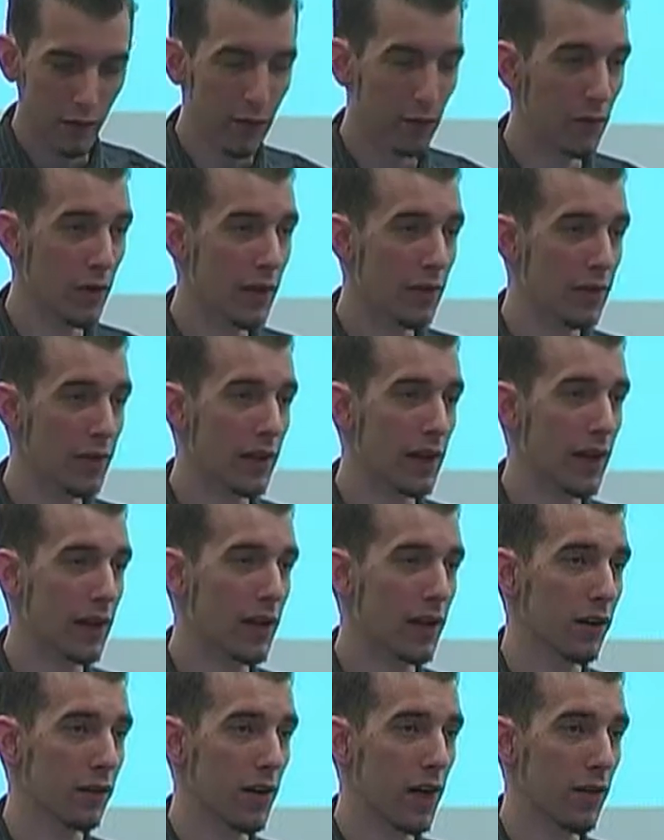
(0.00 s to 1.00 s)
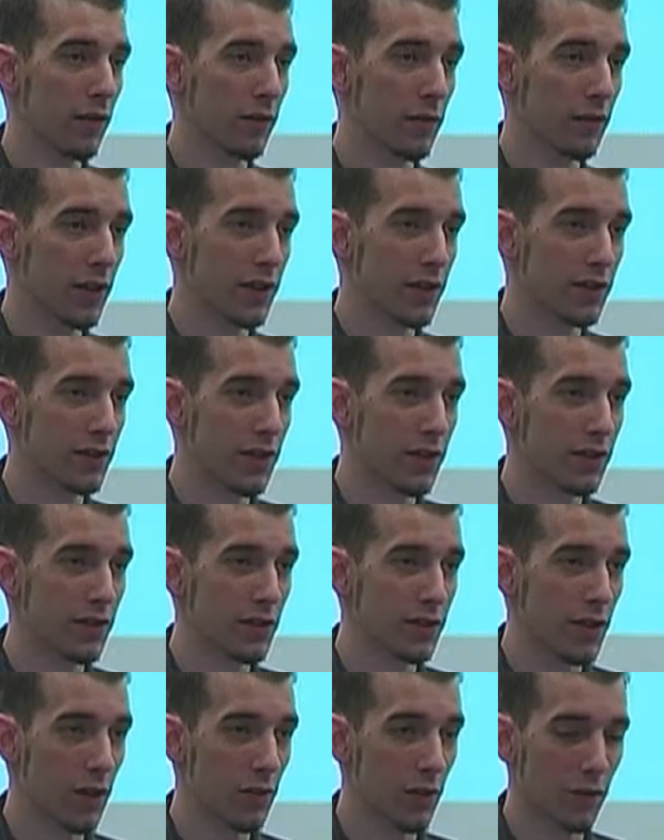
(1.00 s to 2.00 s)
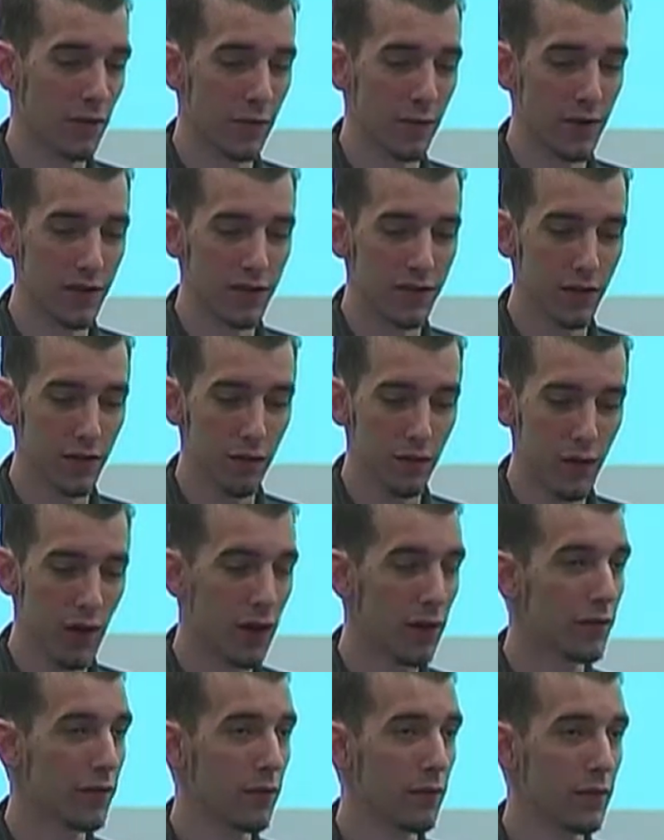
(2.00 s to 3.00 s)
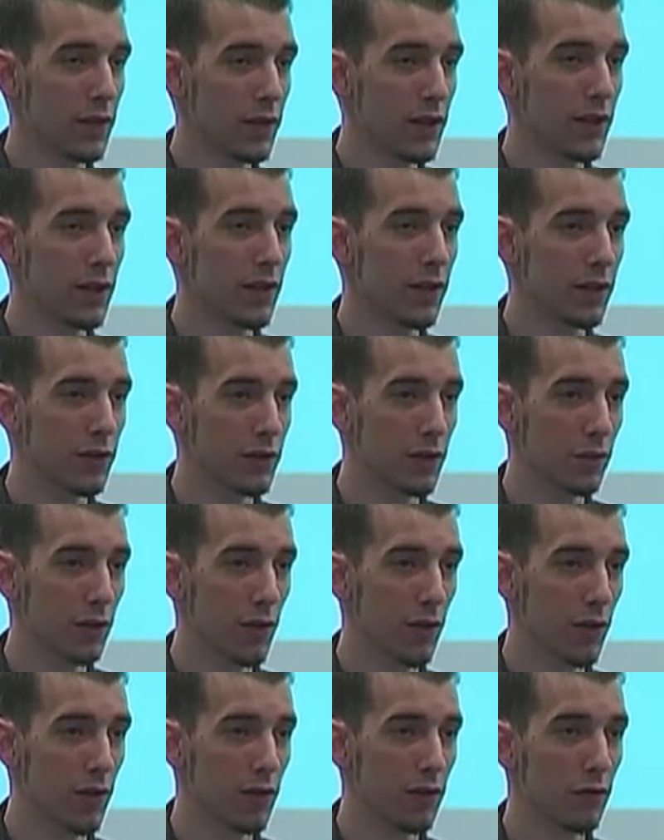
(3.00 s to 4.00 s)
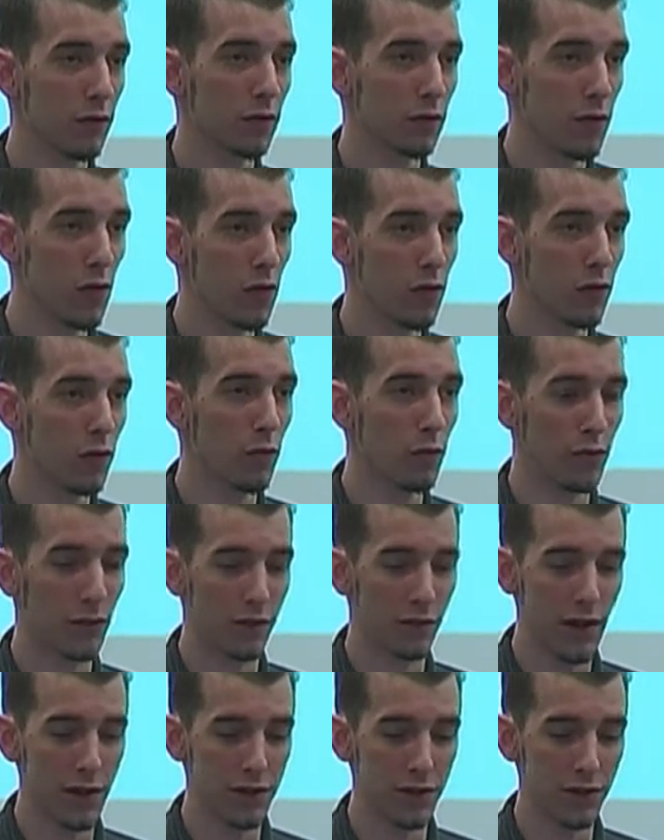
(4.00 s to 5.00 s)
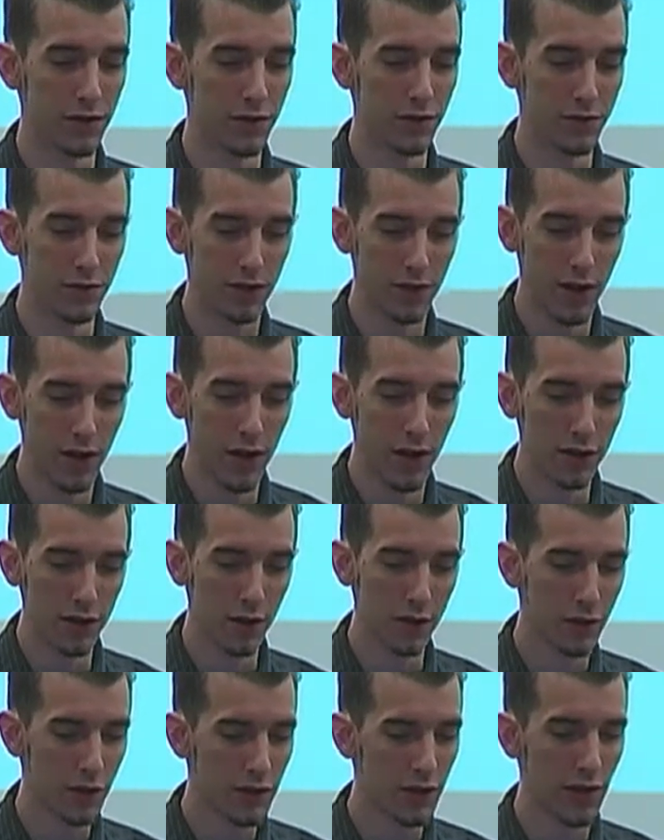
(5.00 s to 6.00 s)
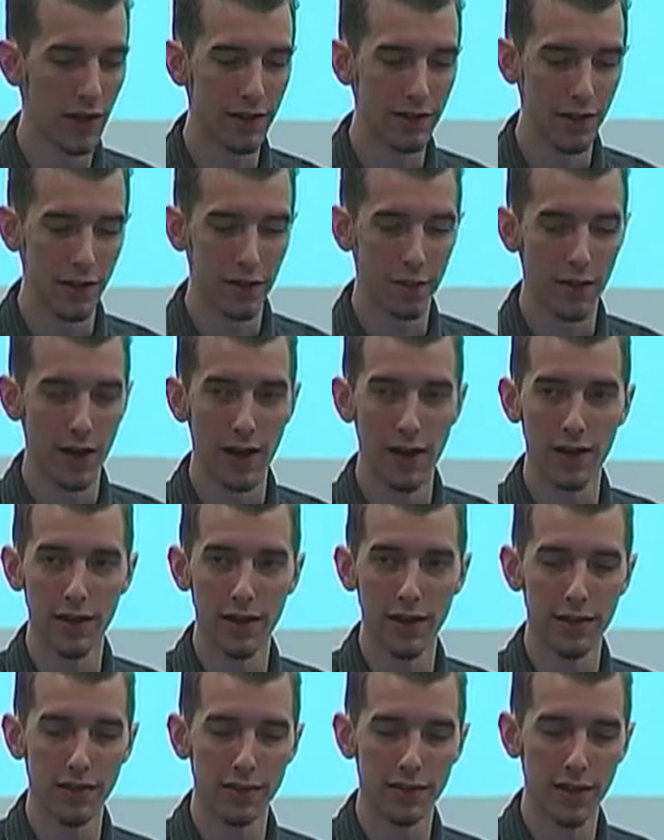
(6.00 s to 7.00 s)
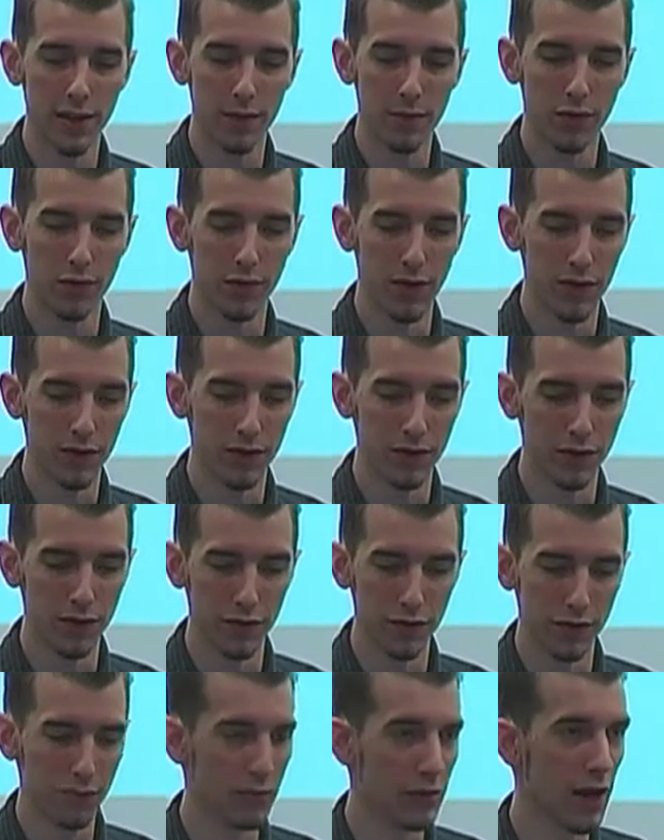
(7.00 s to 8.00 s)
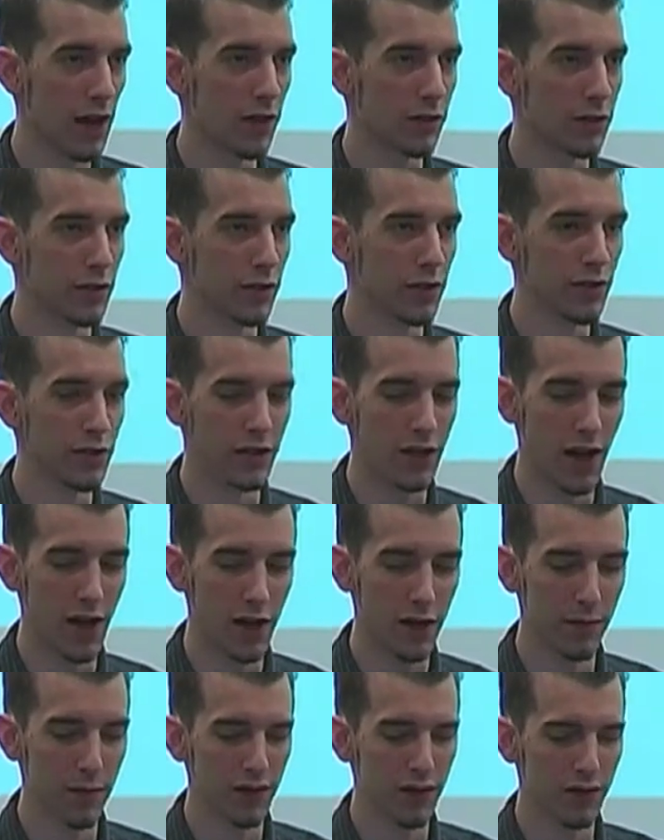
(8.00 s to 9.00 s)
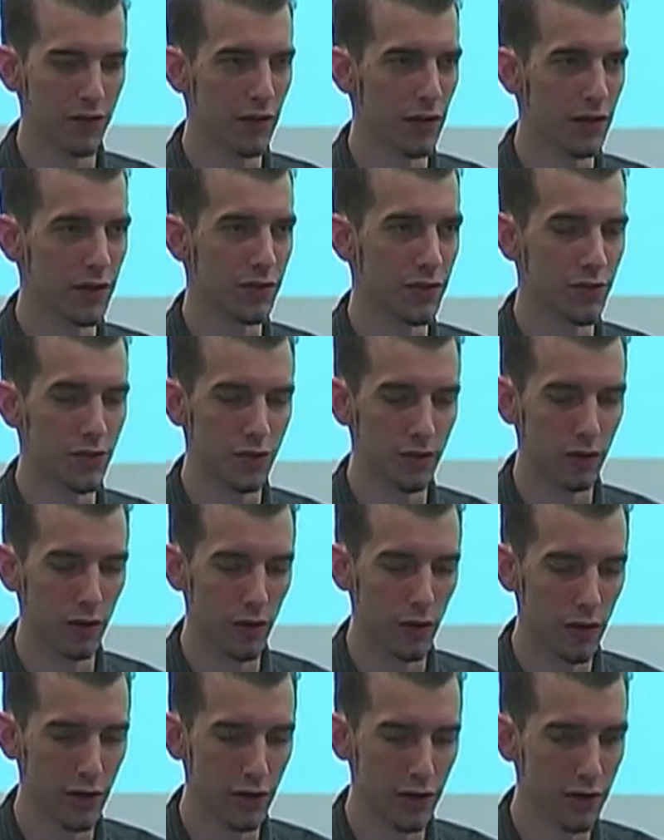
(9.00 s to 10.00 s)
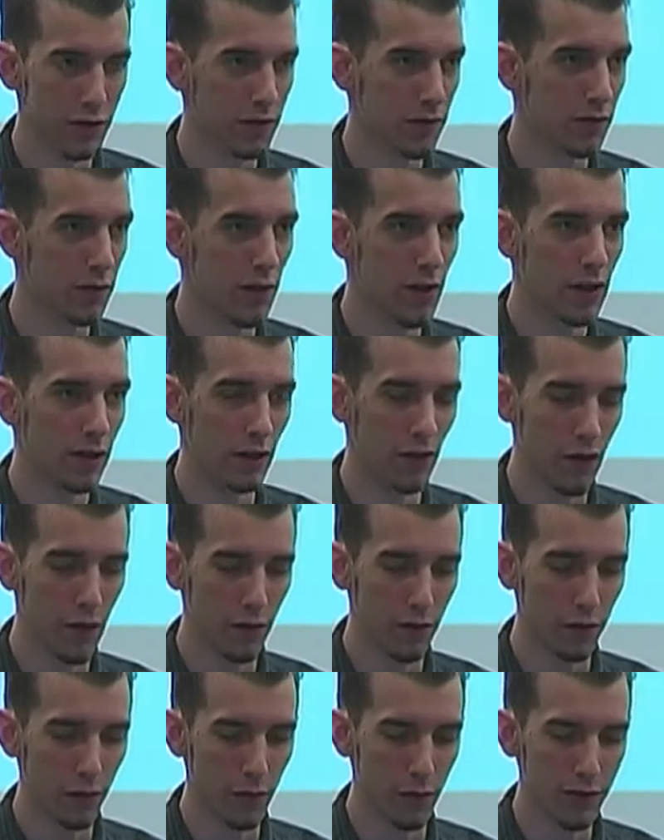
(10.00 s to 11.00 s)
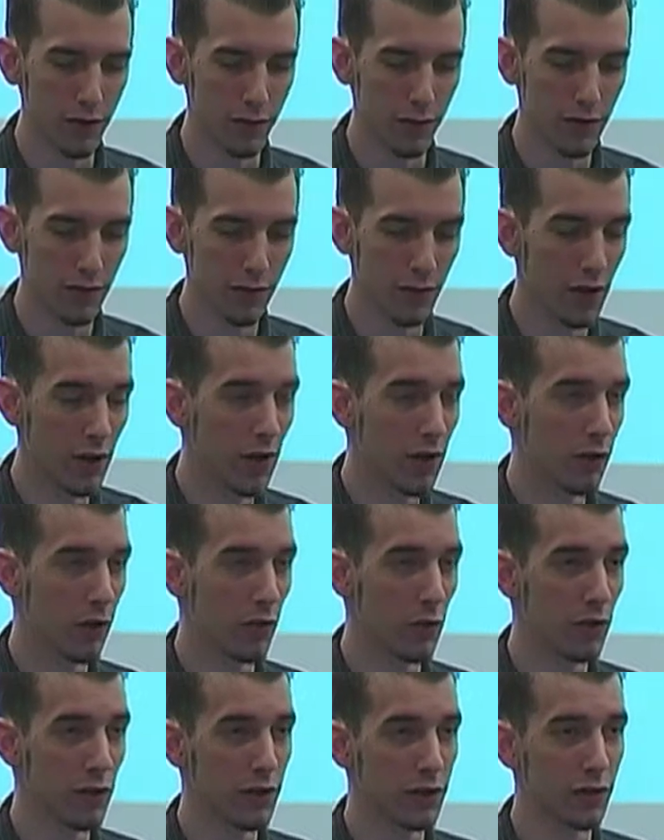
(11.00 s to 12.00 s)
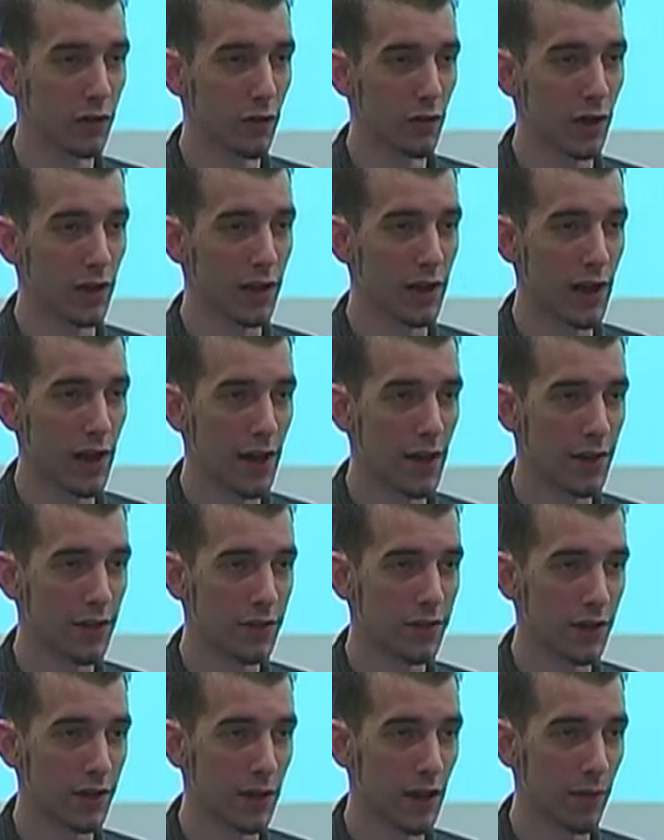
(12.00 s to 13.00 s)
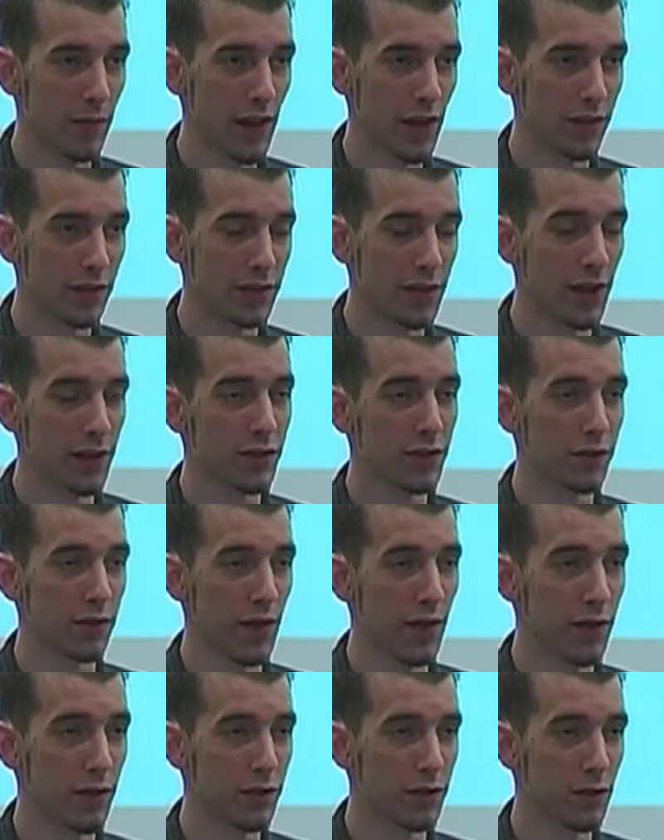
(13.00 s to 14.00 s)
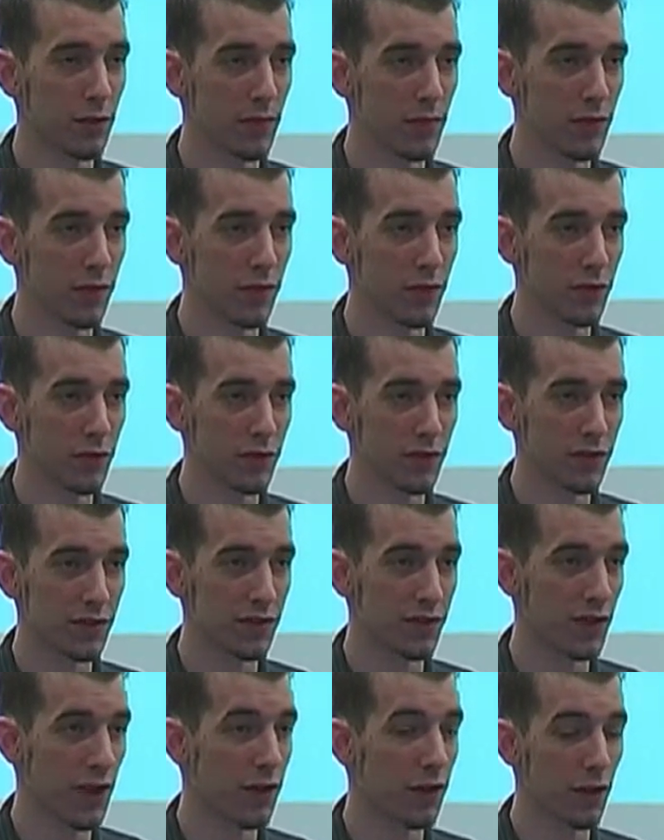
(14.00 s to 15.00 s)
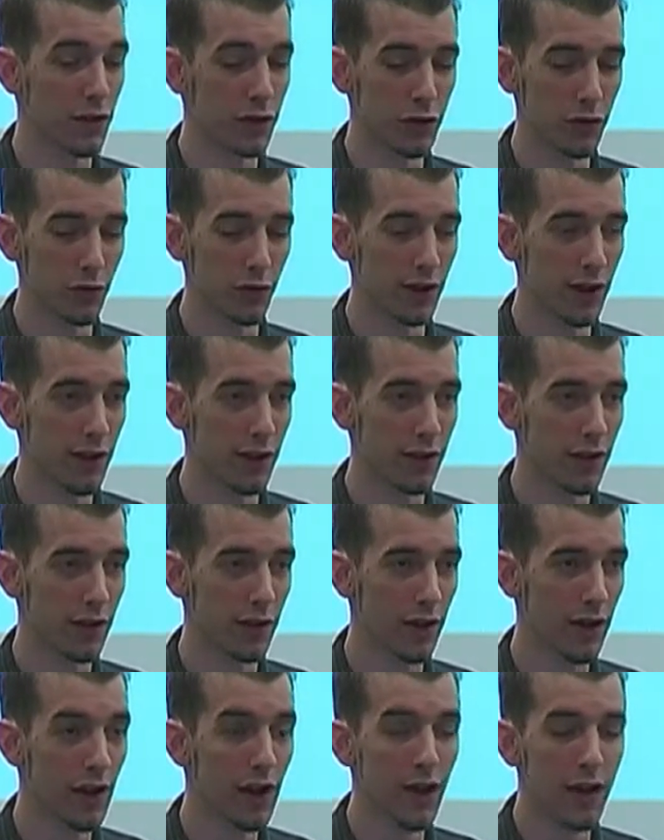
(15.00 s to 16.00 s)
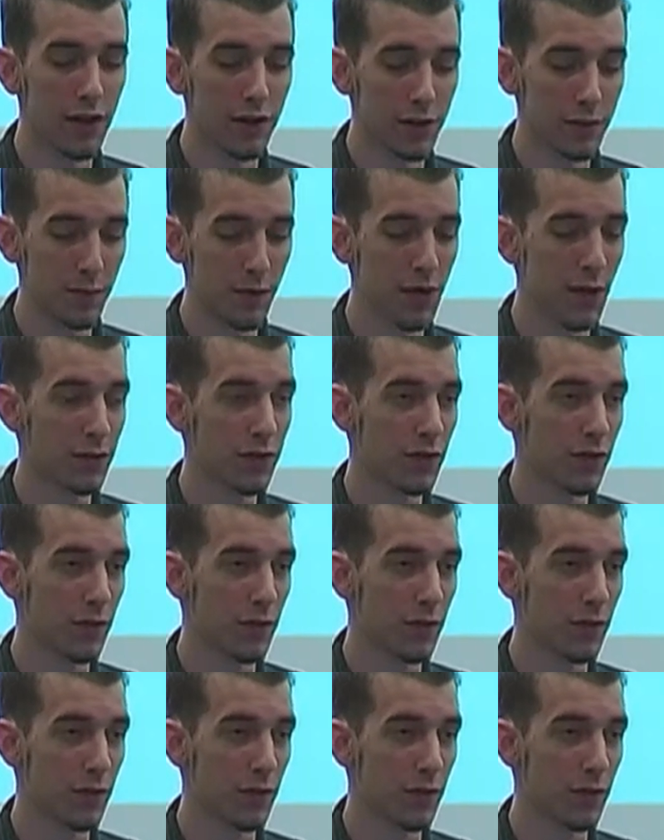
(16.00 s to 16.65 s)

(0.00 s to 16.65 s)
One thing I hear a lot from legislators as I work with them is where we need supportive local professionals. So if you can identify in-state professionals, doctors, economists, nurses, lawyers, law enforcement, who are willing to organize and come out and testify on your bills, sign on to a letter, this becomes